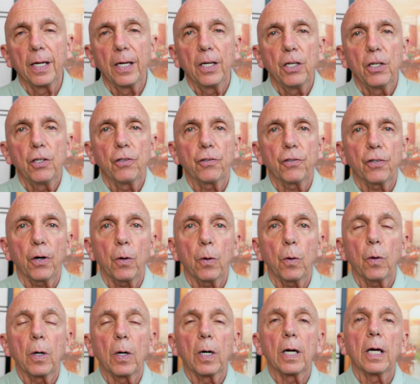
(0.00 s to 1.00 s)
So,
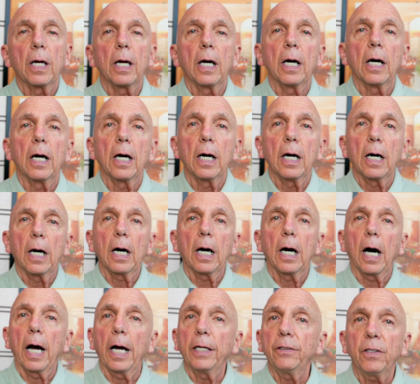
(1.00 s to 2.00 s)

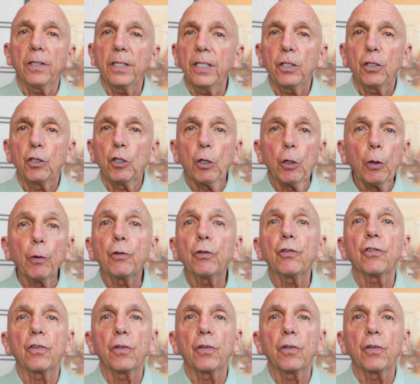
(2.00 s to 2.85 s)
I didn't used